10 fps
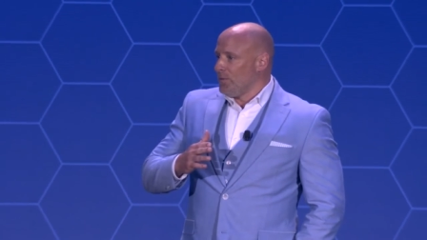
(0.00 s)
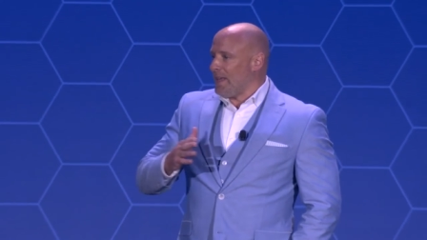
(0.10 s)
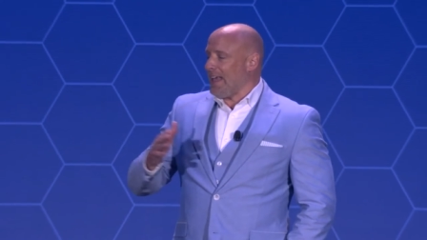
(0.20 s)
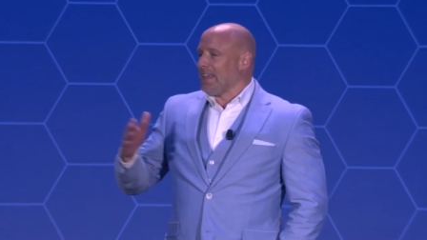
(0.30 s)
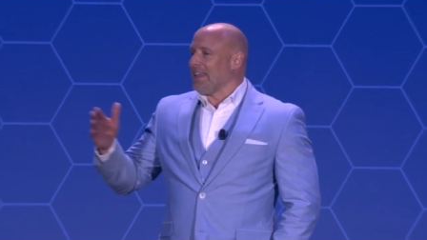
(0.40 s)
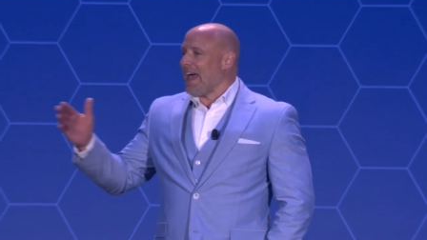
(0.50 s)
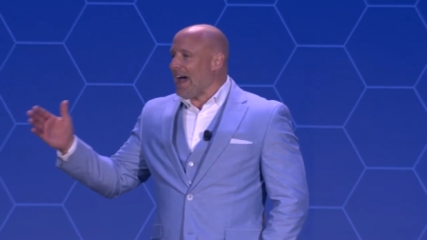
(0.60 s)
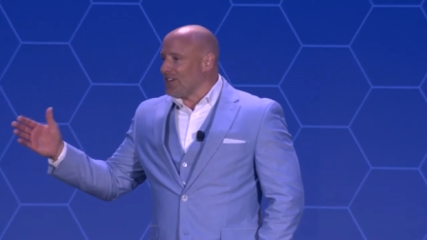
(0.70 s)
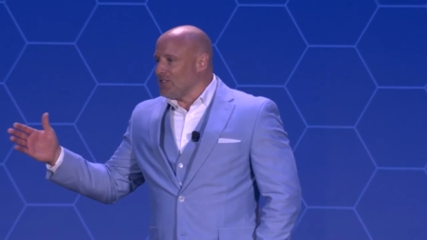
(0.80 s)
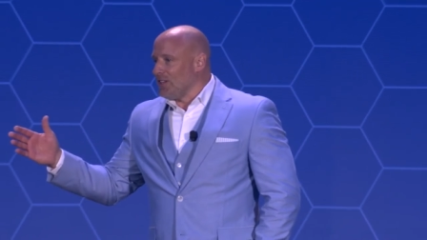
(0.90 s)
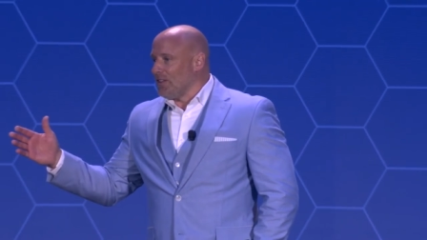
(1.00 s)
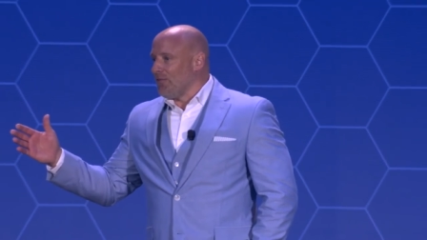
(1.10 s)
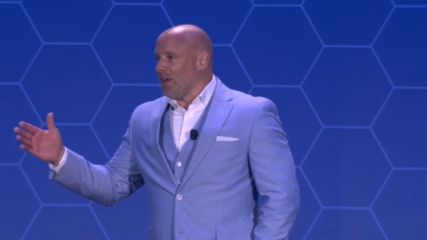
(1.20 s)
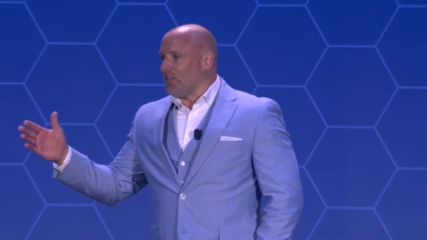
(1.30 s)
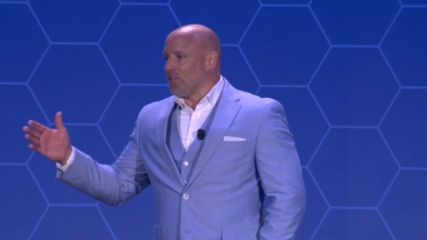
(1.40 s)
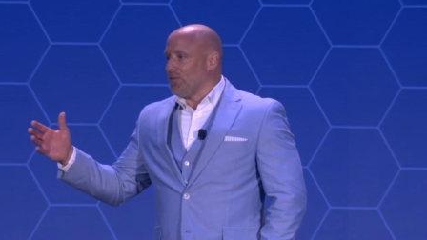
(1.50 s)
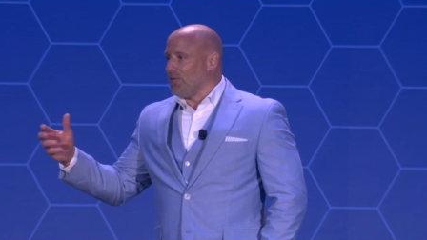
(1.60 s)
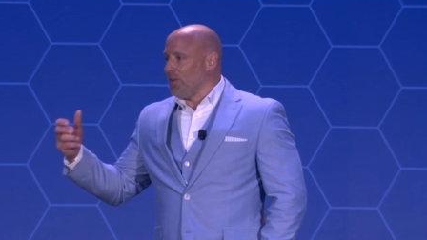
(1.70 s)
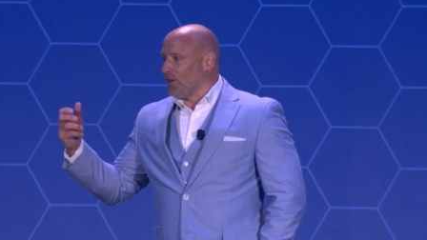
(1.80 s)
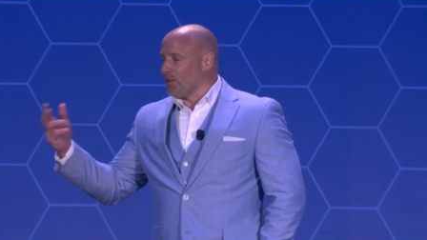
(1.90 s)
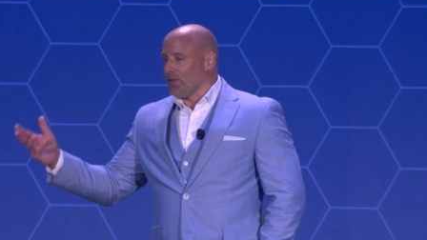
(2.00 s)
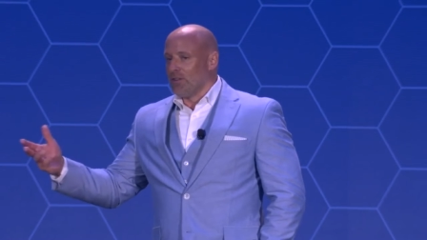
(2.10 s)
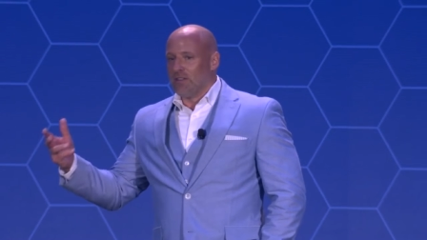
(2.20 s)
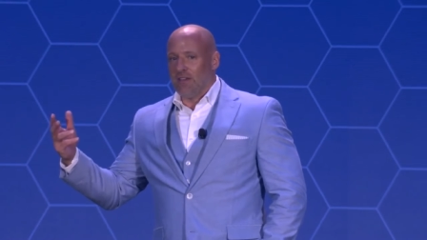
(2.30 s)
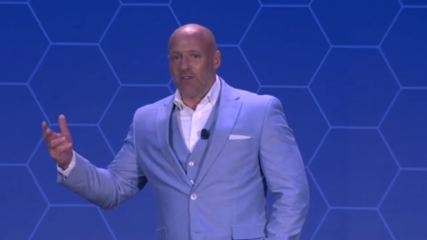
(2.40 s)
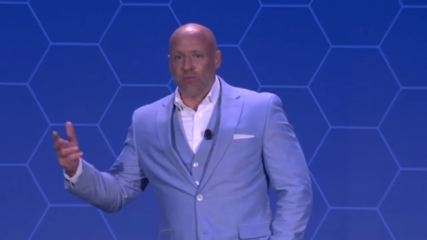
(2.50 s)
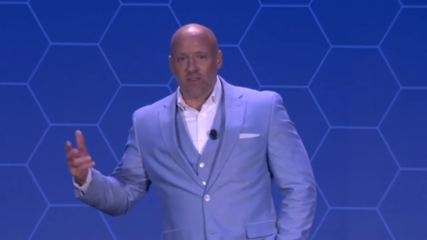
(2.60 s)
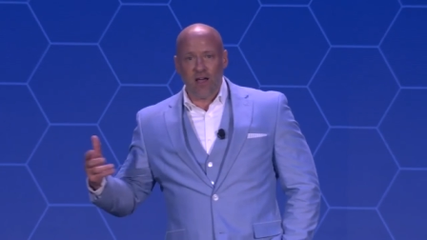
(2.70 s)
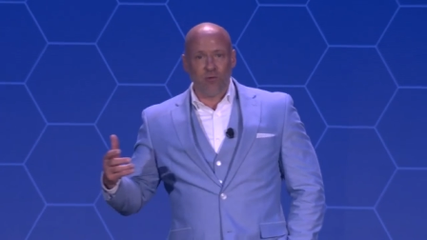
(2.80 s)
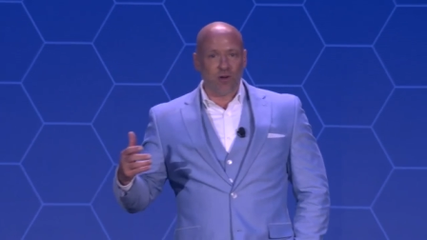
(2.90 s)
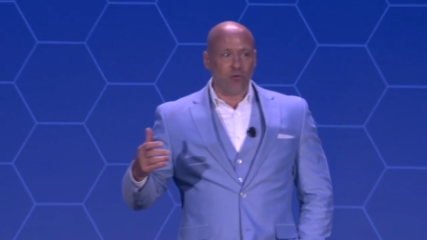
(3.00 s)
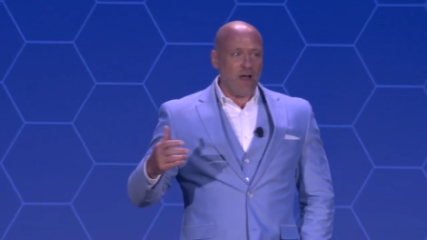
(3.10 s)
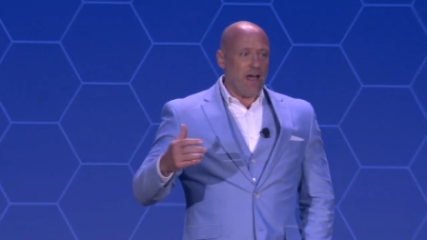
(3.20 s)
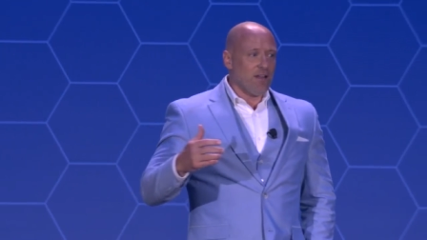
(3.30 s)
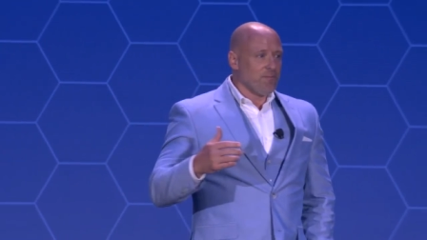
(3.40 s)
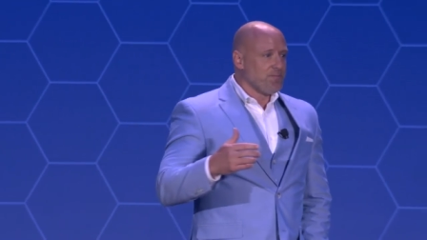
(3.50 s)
taking action in the face of fear, living without regret.